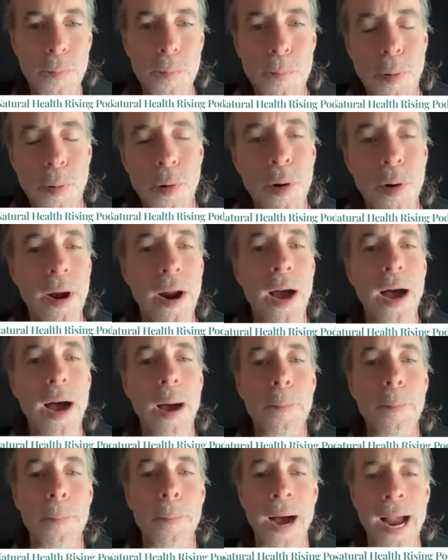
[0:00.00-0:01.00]
put
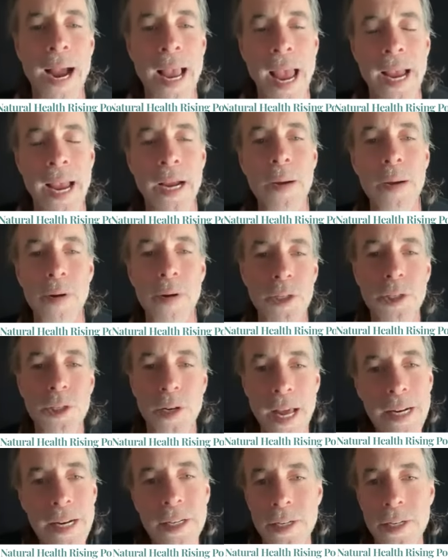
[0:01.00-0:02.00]
up by a commercial
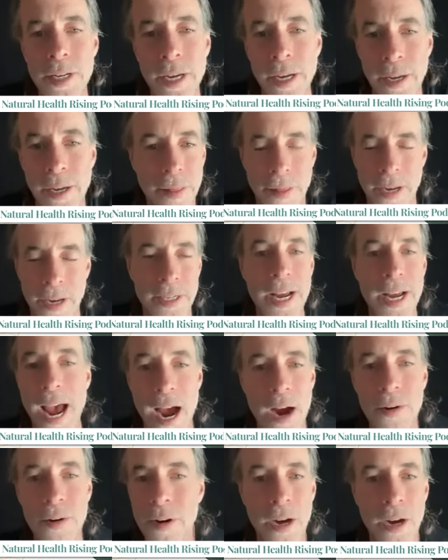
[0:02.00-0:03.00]
entity, the
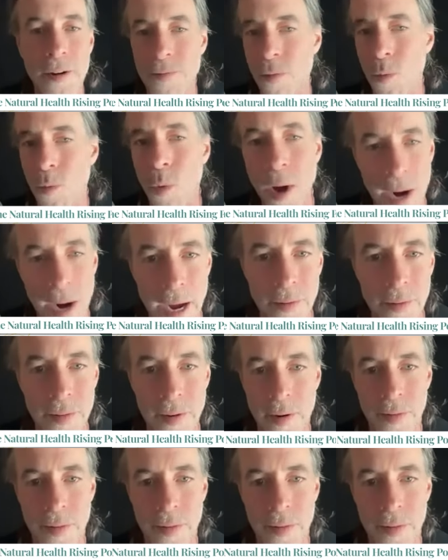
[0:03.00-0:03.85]
town of whatever,